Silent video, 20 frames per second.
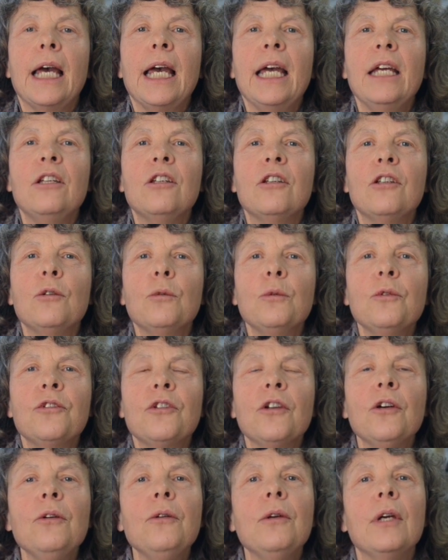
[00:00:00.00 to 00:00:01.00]
And it
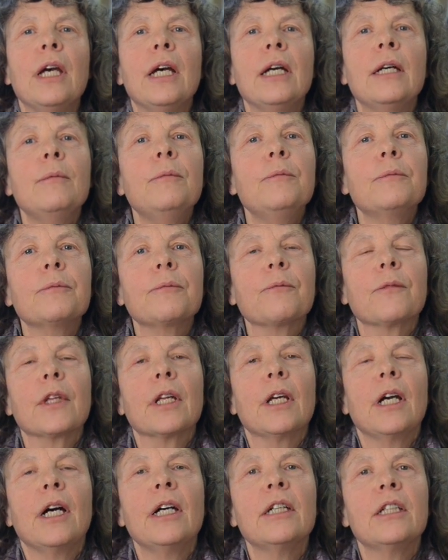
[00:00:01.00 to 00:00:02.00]
also,
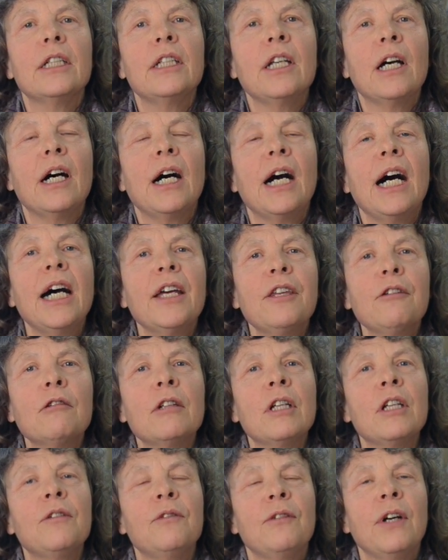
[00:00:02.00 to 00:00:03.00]
either
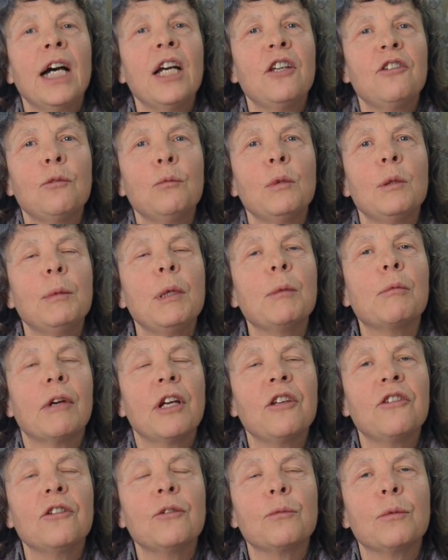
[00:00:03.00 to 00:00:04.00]
an advisor would be
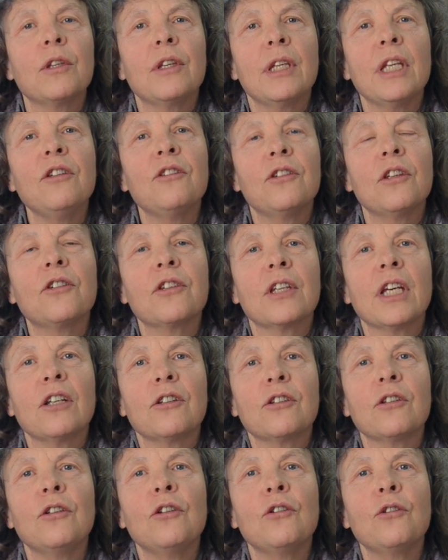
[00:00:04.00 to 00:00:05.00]
present with these
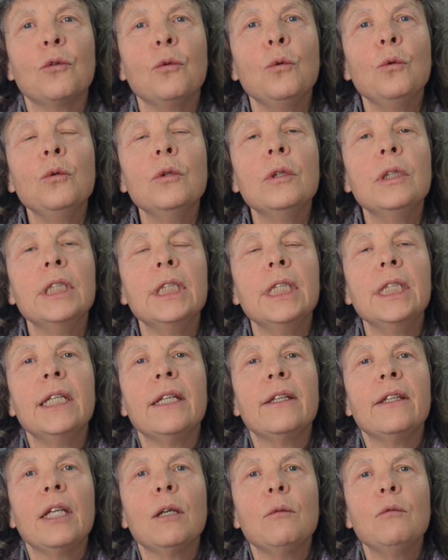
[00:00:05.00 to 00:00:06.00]
discussions, or
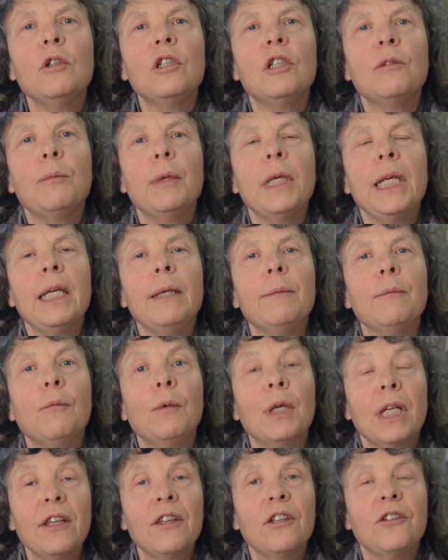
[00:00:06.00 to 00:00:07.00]
there would be,
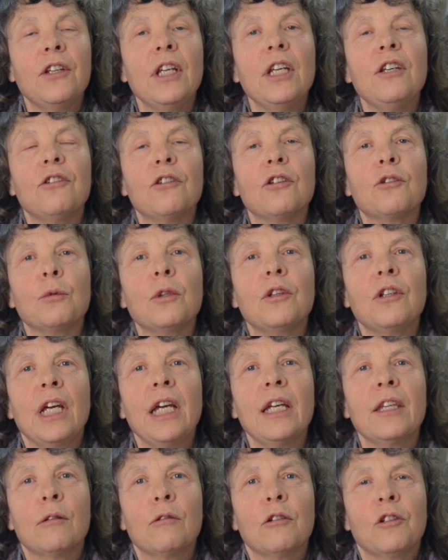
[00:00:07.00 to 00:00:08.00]
one of the teachers would
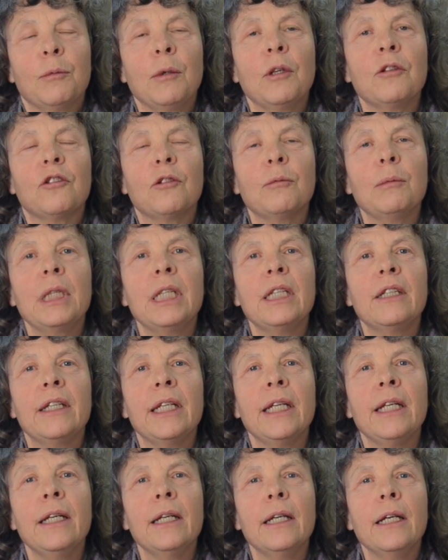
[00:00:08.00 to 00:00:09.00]
take the
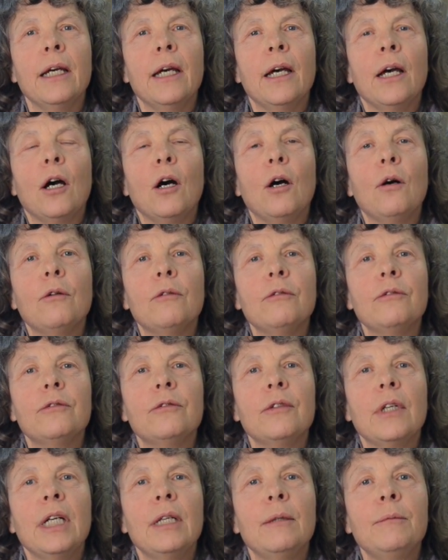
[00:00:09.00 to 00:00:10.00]
responsibility of